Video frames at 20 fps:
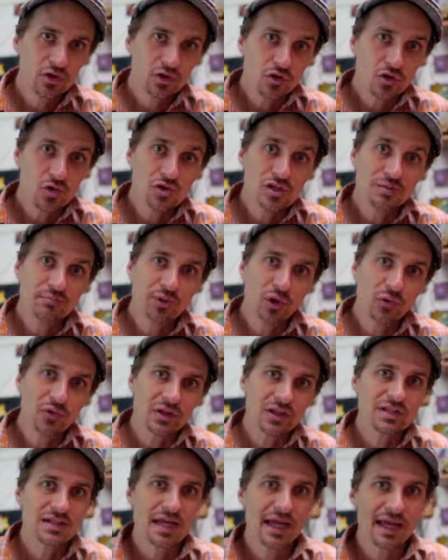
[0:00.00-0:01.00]
Using both
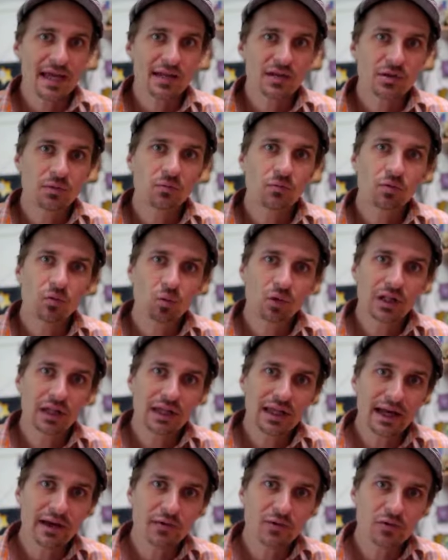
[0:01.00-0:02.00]
in tandem will
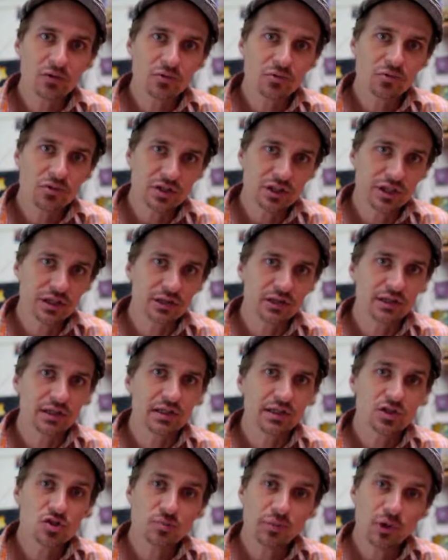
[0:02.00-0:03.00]
allow you to get
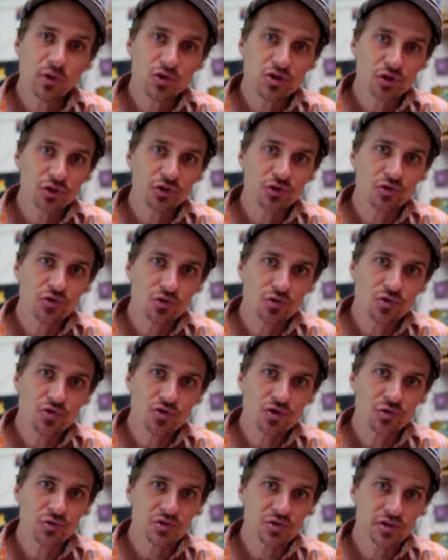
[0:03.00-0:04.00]
the exposure you
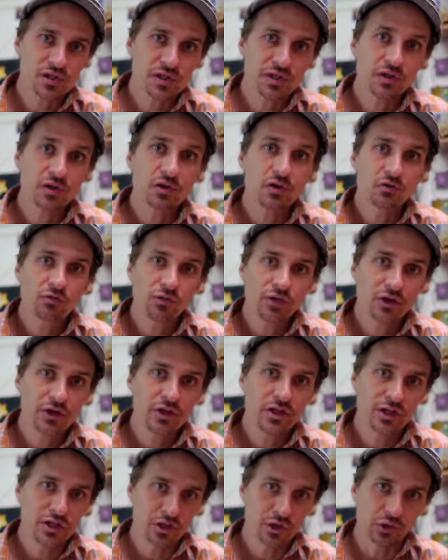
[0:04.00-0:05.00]
so seek for your
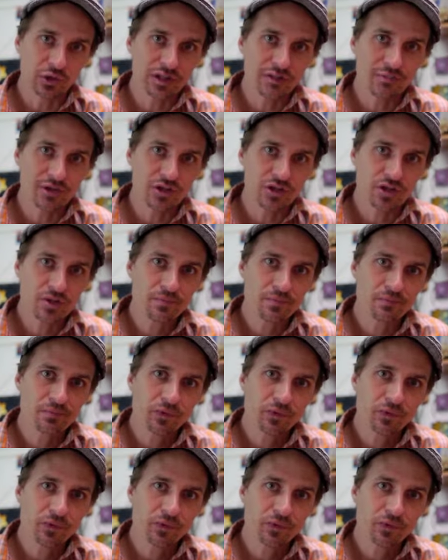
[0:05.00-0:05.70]
digital image.